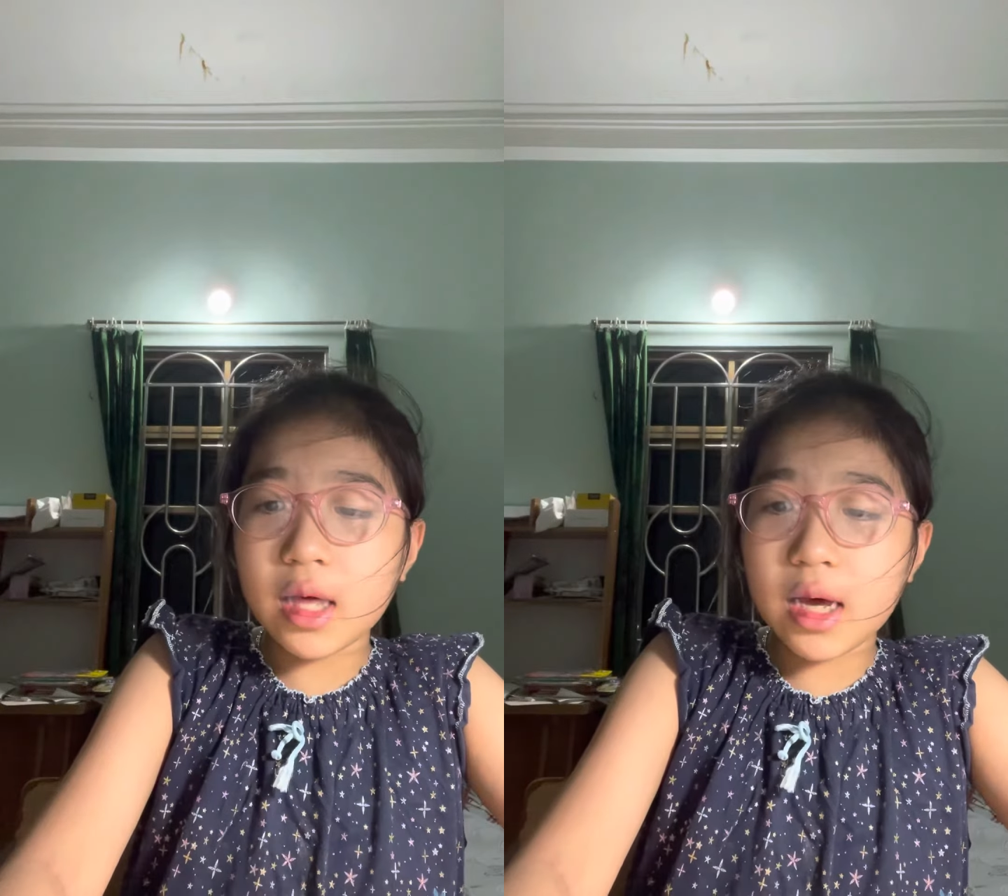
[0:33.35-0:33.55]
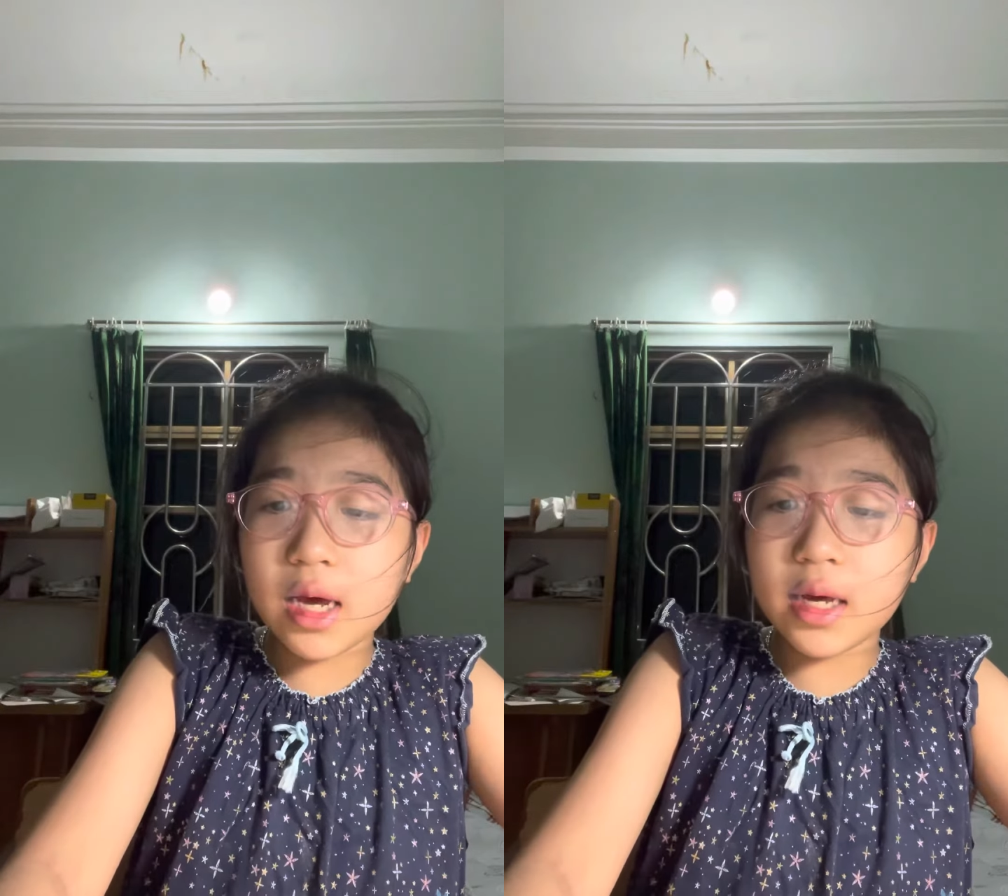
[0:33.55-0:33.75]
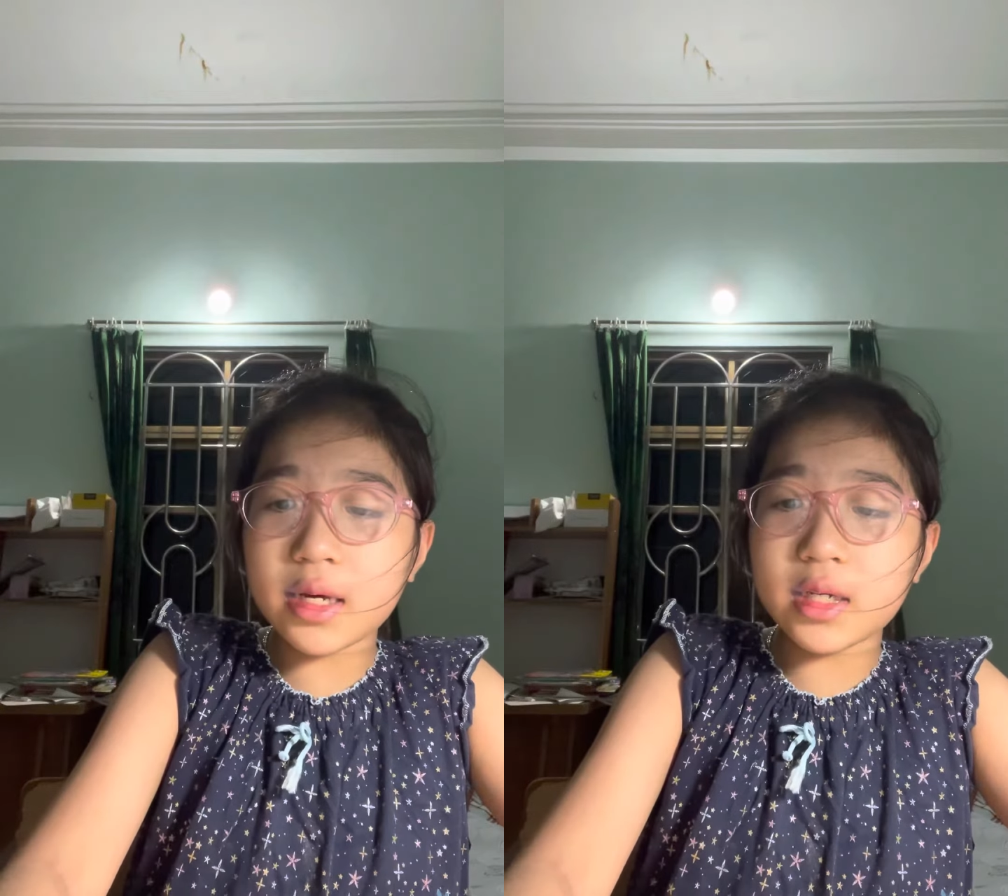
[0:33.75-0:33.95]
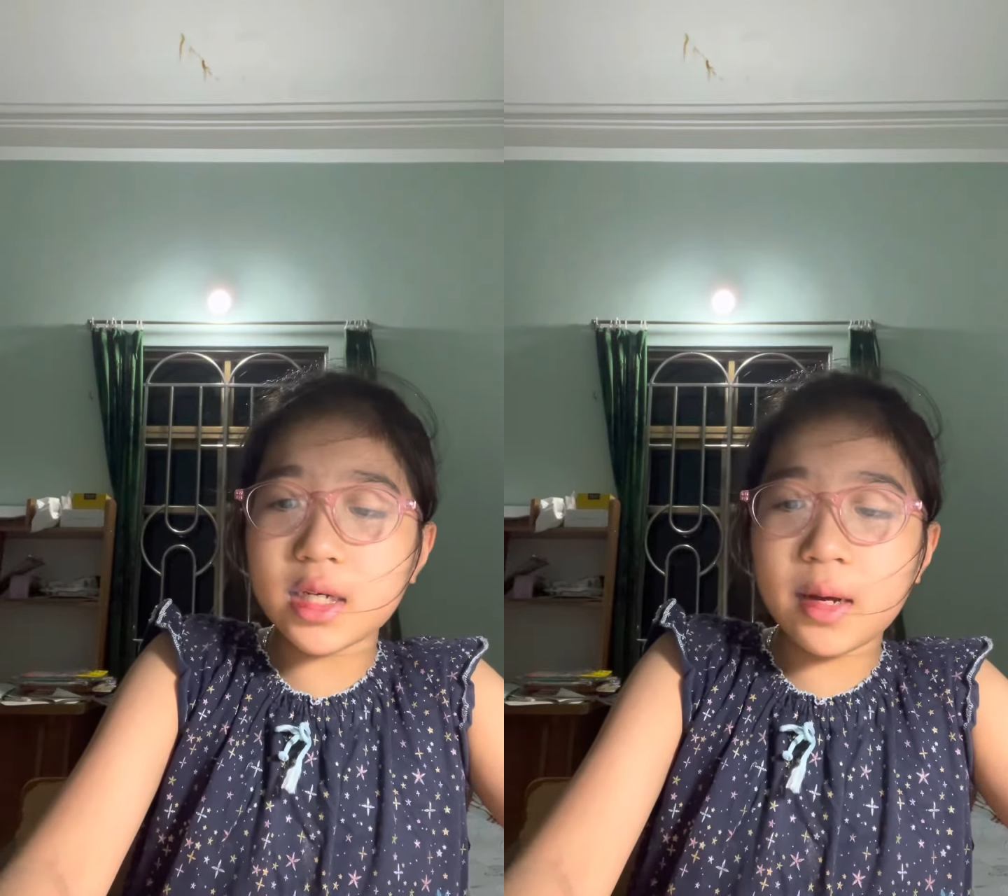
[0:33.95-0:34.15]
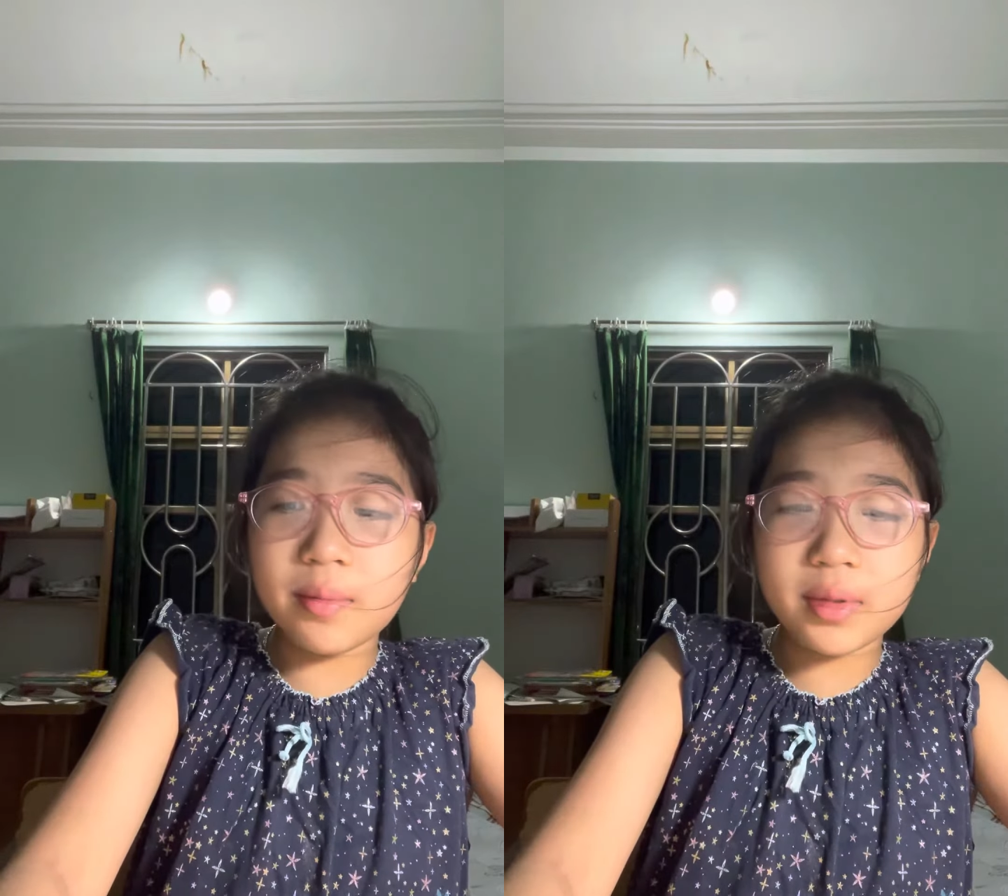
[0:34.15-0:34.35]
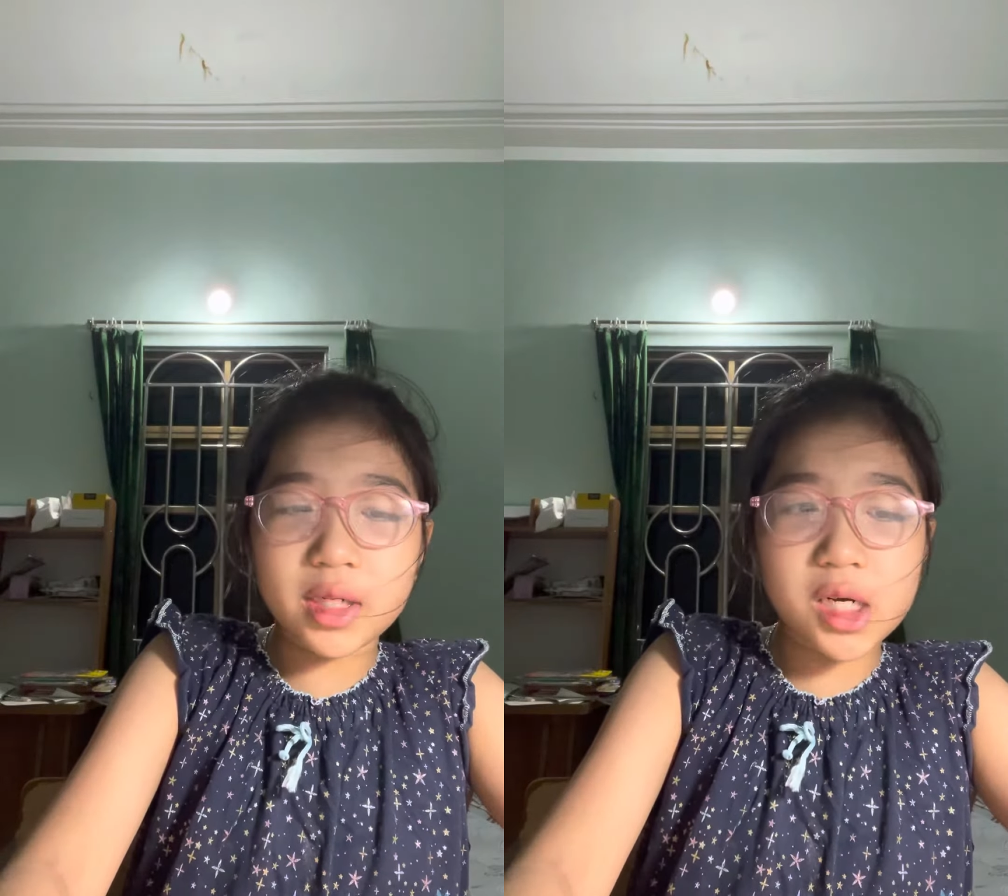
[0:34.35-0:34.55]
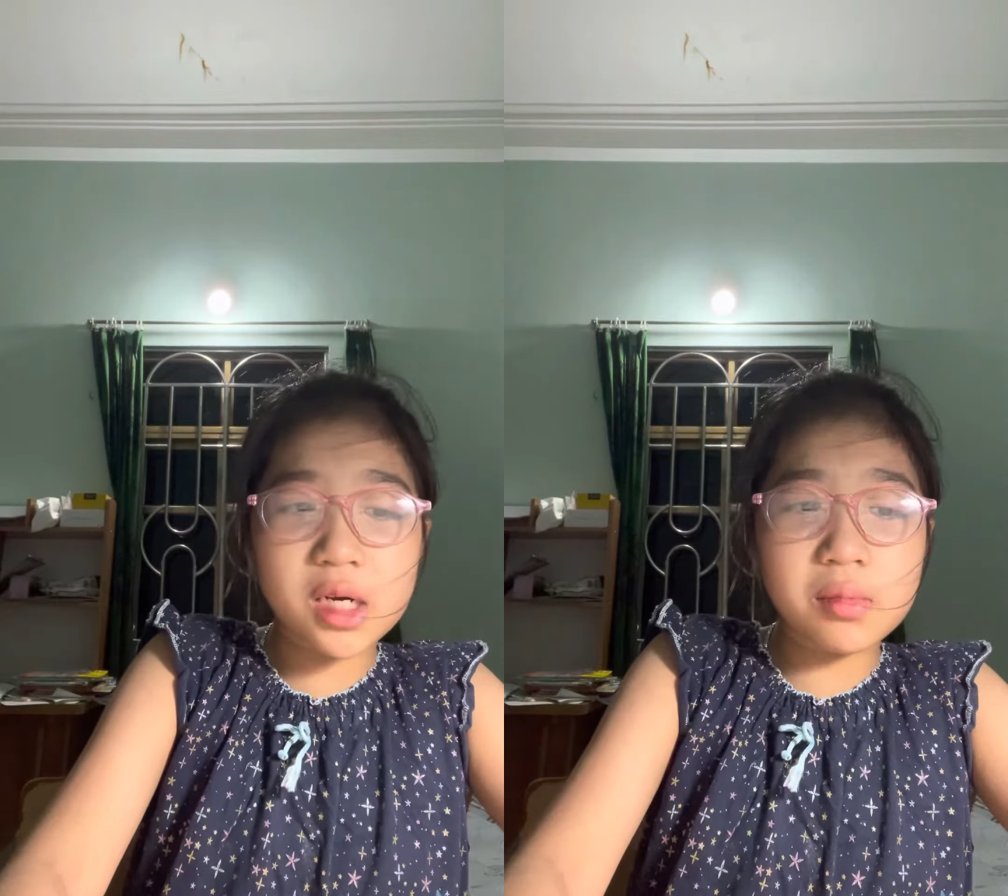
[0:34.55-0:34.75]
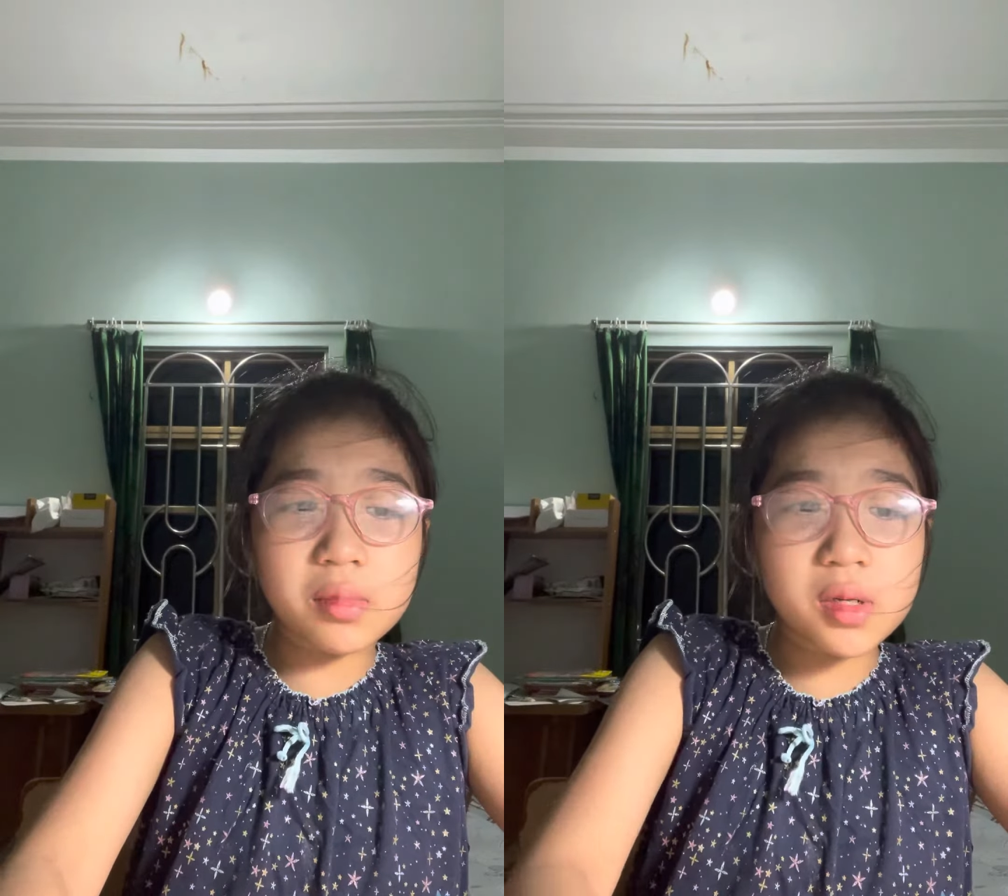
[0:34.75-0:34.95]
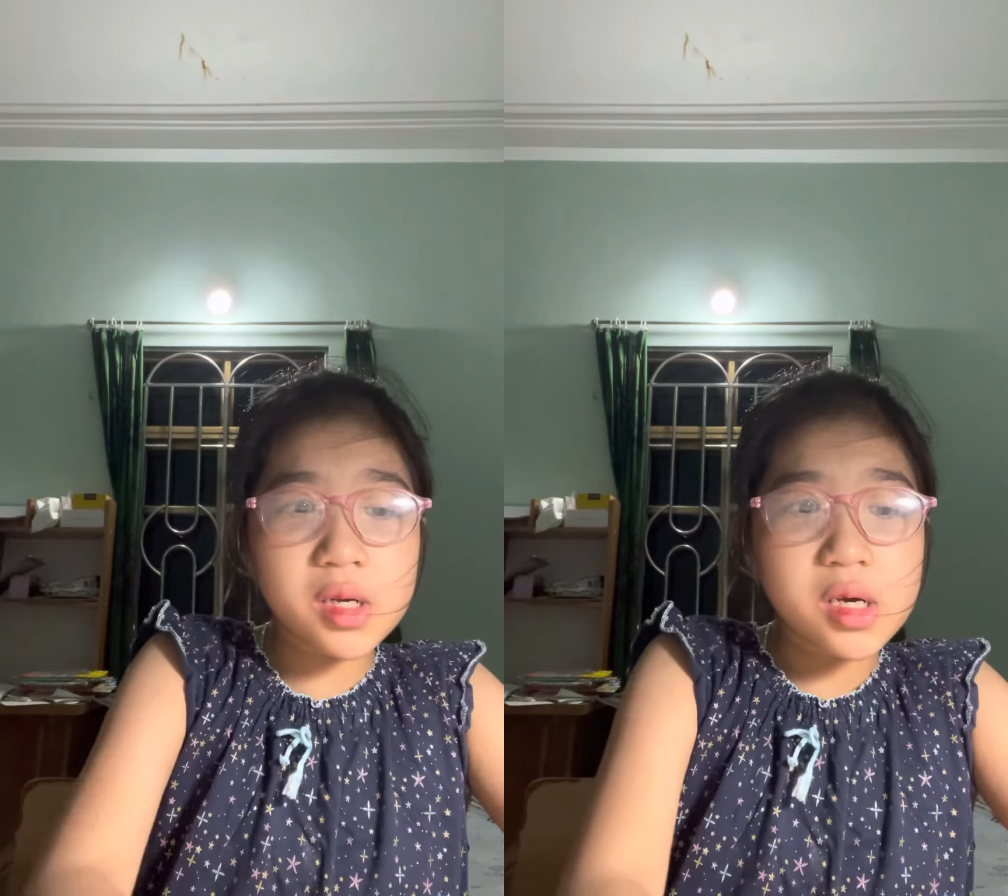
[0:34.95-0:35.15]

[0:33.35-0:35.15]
I sometimes